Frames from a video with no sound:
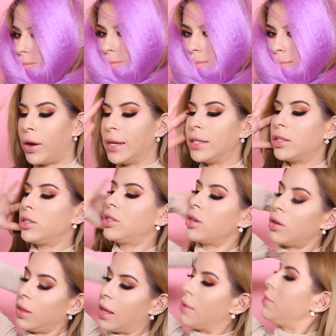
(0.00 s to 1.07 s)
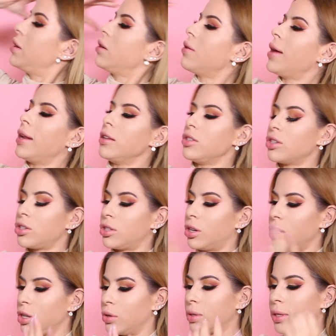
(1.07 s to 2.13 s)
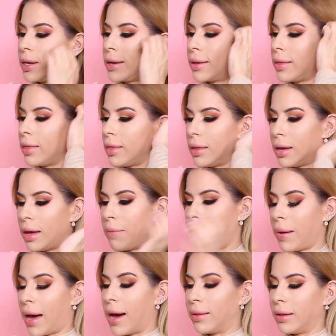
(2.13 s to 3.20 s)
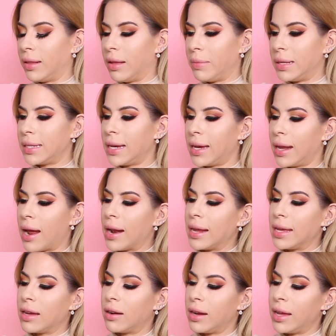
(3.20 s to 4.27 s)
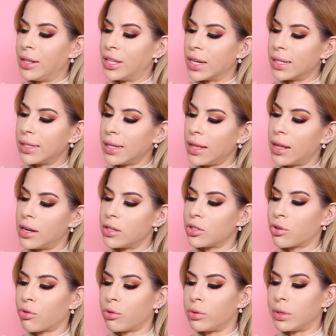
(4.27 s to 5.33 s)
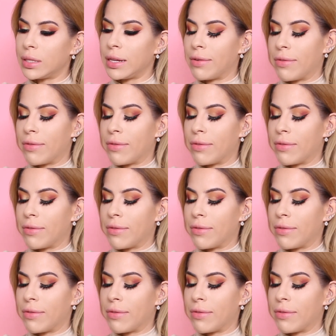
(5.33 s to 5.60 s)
Alright, so let me go ahead and just start using the palette. Let me take it out of here. It does say that it's cruelty